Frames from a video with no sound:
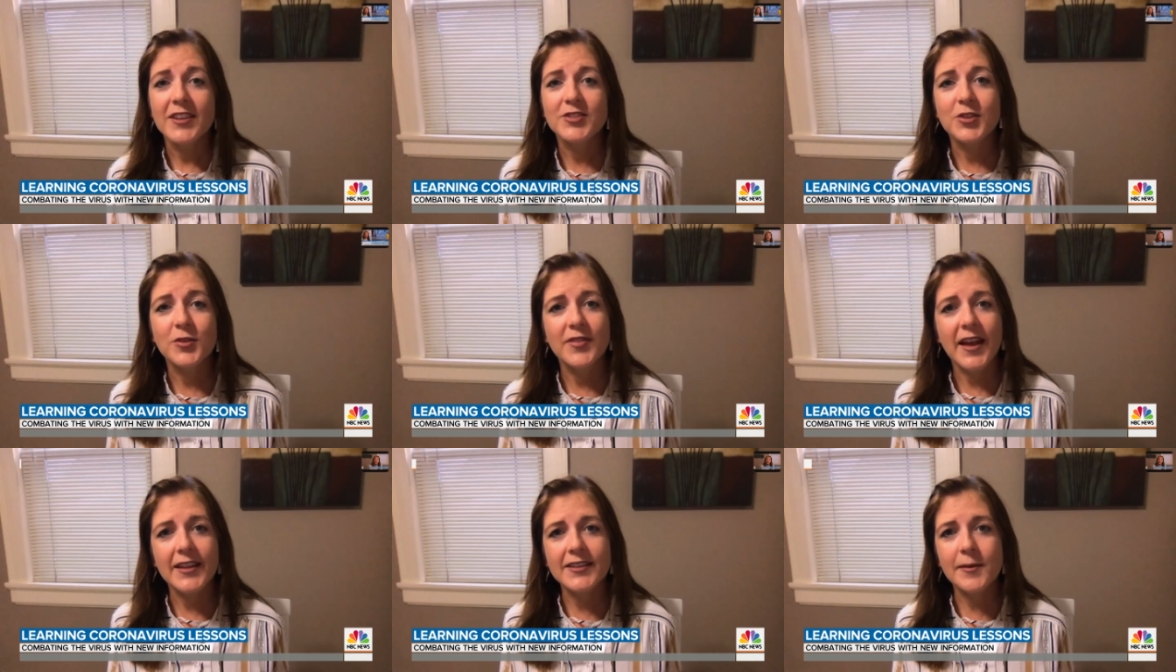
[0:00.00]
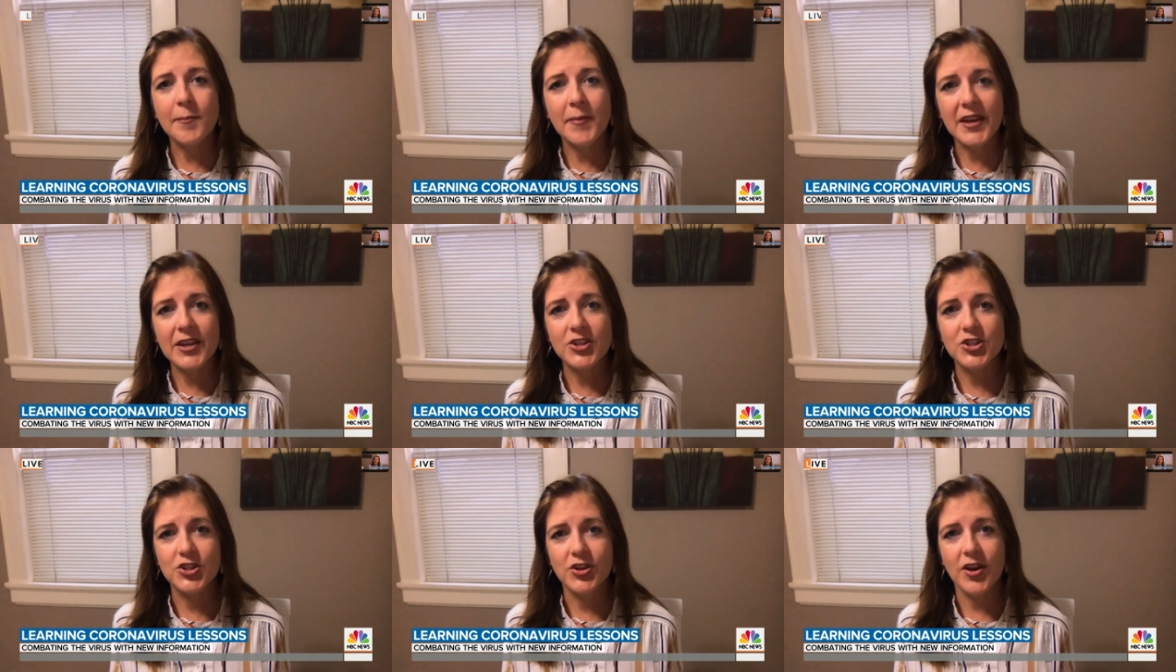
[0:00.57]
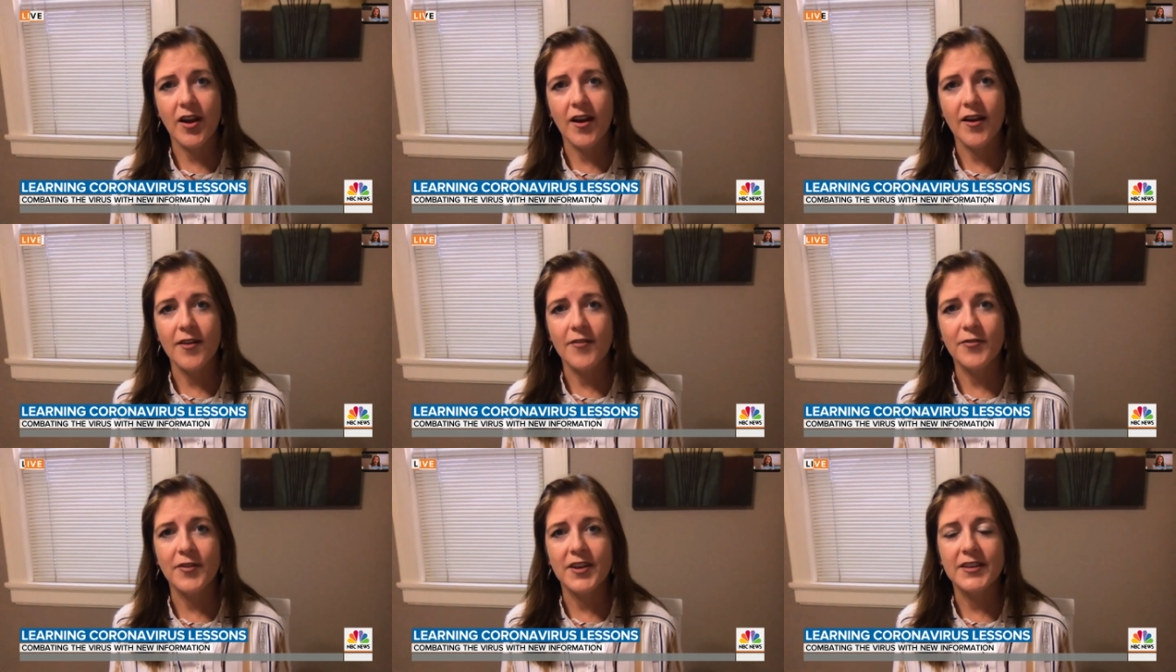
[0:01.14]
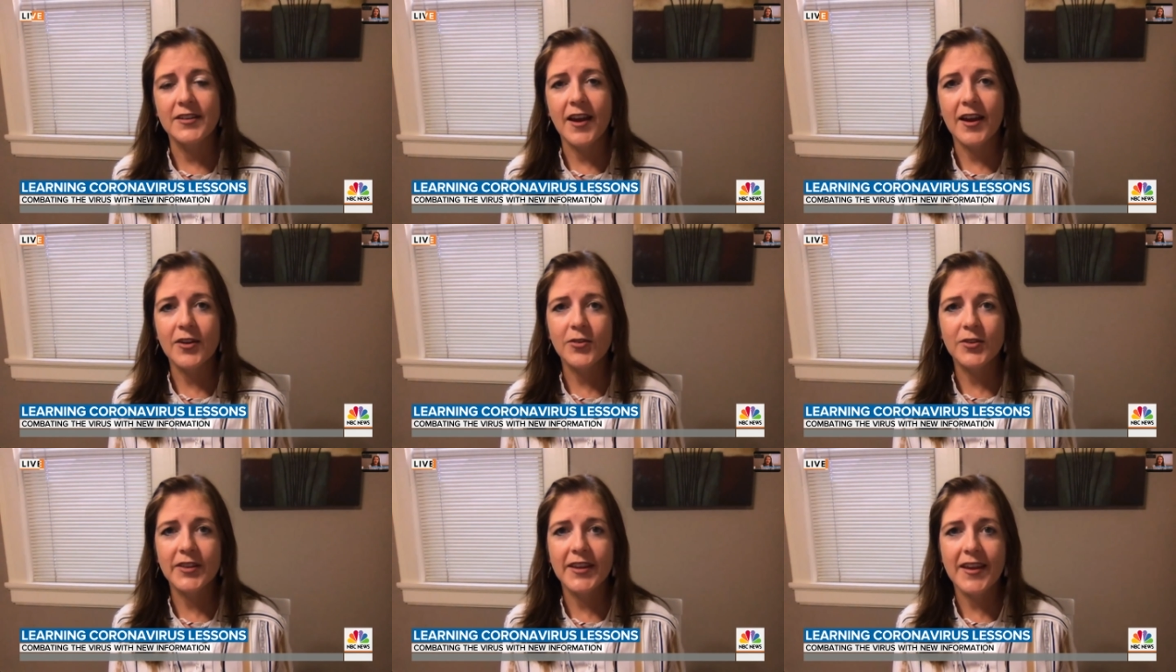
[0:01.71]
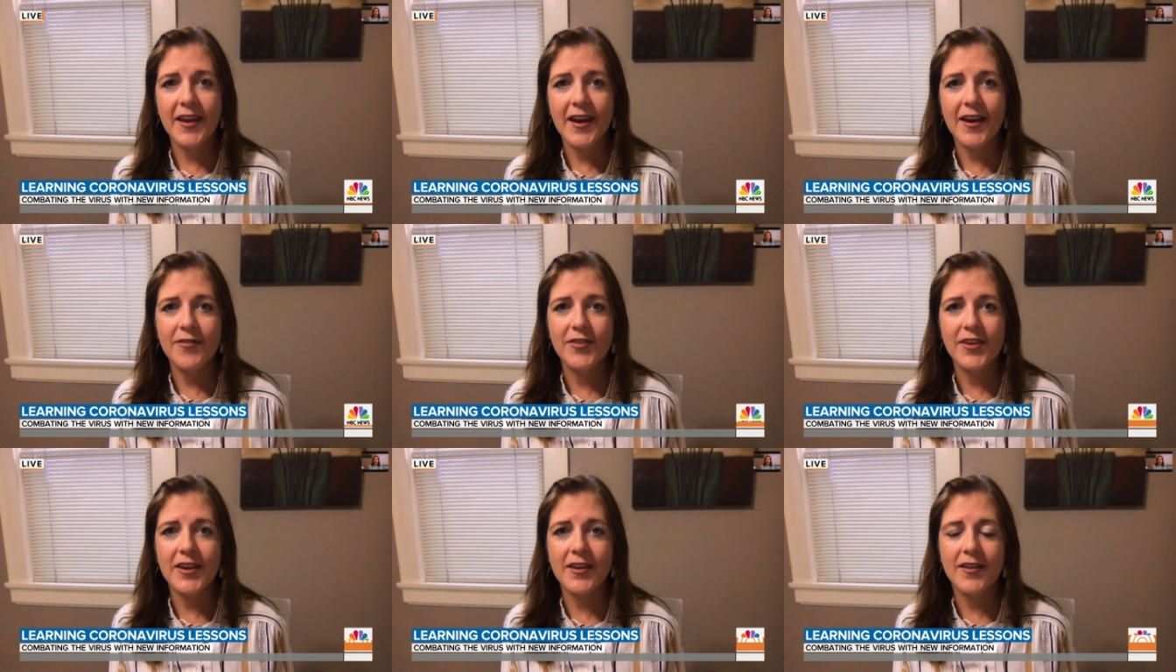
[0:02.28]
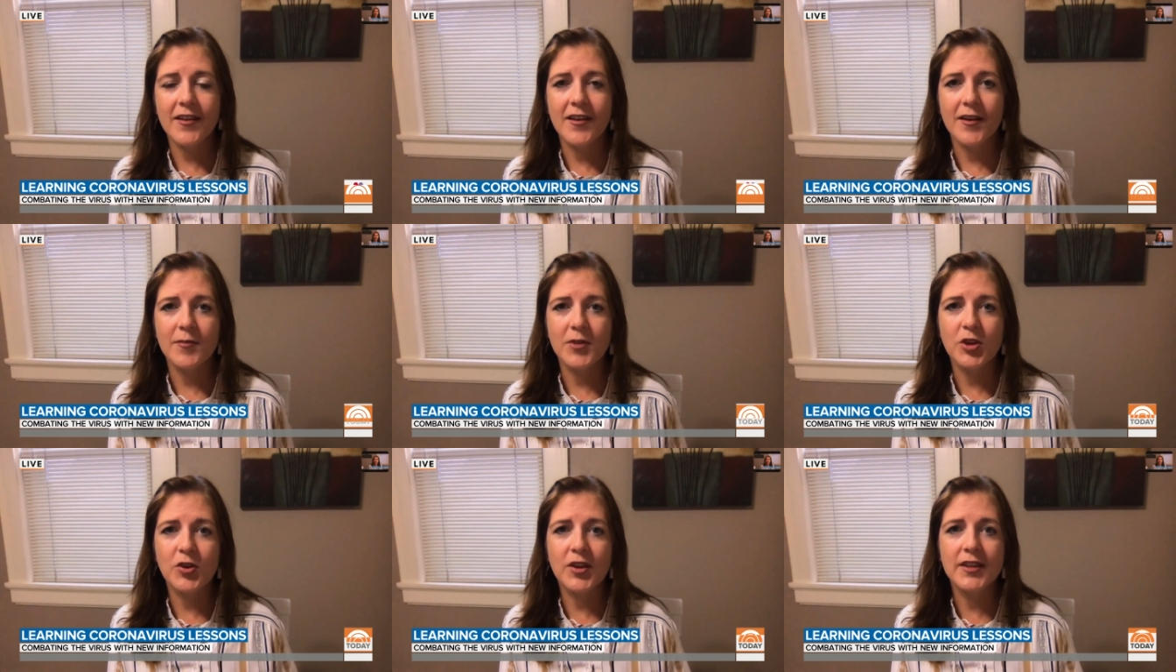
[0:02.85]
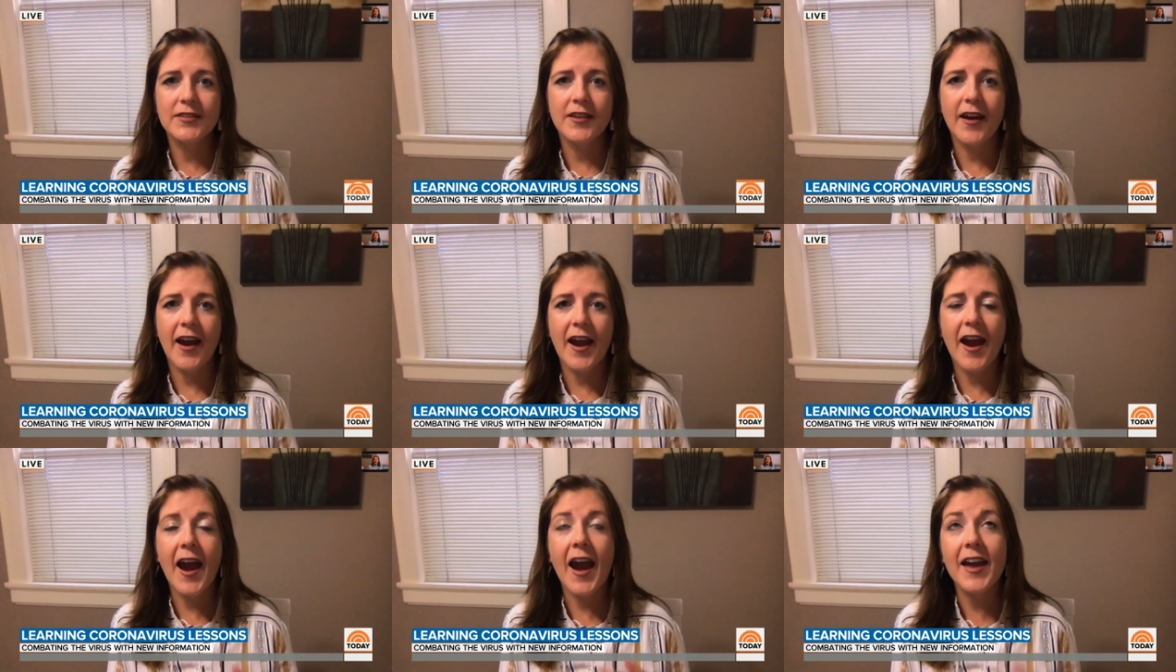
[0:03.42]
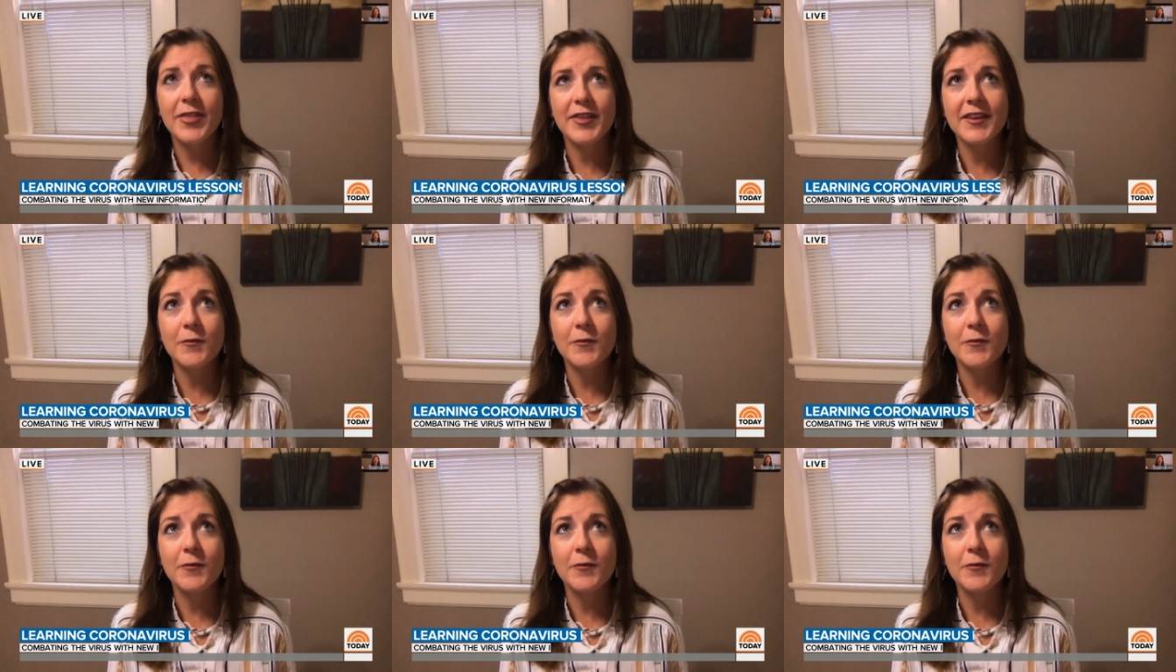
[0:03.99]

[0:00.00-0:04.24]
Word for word: So that's a mixture of not only having, um, you can, I, I, think